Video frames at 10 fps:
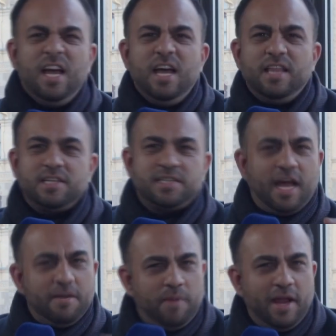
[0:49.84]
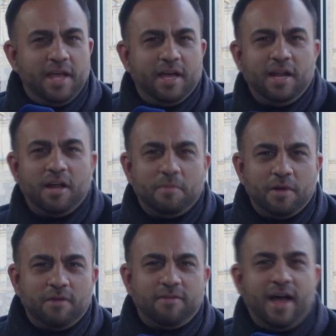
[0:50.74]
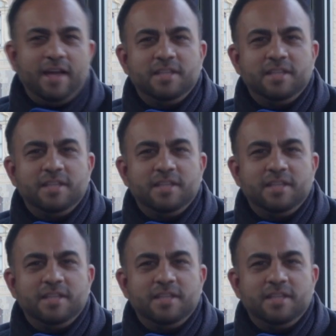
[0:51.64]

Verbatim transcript: the sun playing a little bit of hide